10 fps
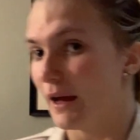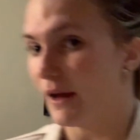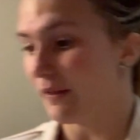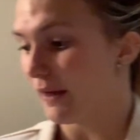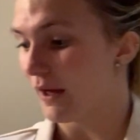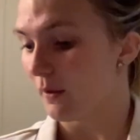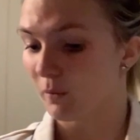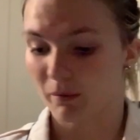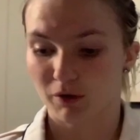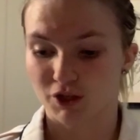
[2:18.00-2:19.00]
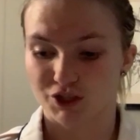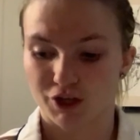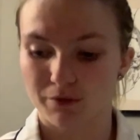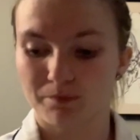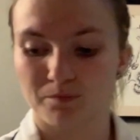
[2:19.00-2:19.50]
And then what I'm going to
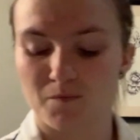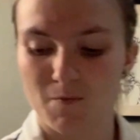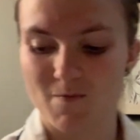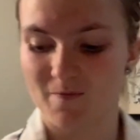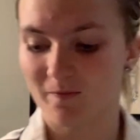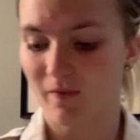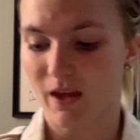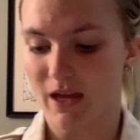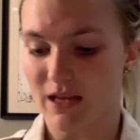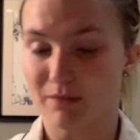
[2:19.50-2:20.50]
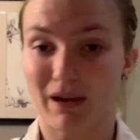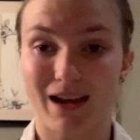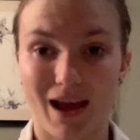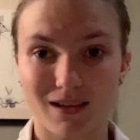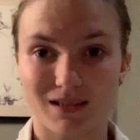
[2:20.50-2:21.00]
do is my
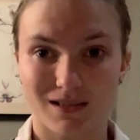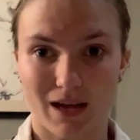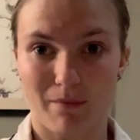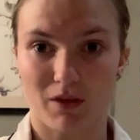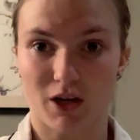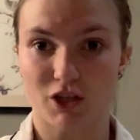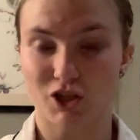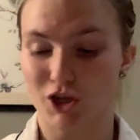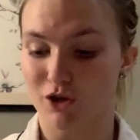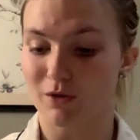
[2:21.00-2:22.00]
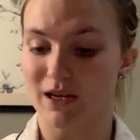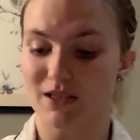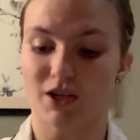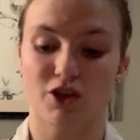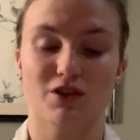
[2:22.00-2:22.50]
next step that I do
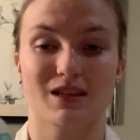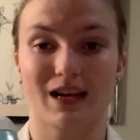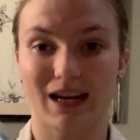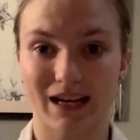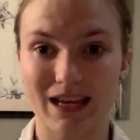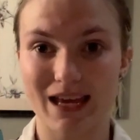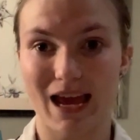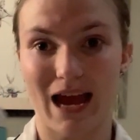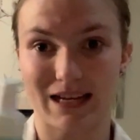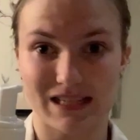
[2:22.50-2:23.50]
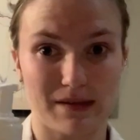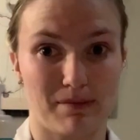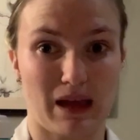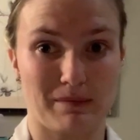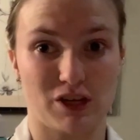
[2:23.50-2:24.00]
is I use the Clinique
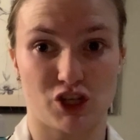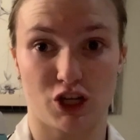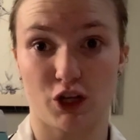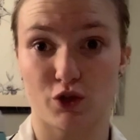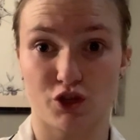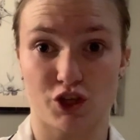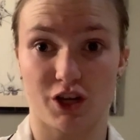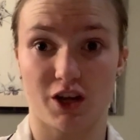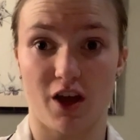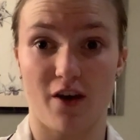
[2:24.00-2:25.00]
Anti-Blemish Solution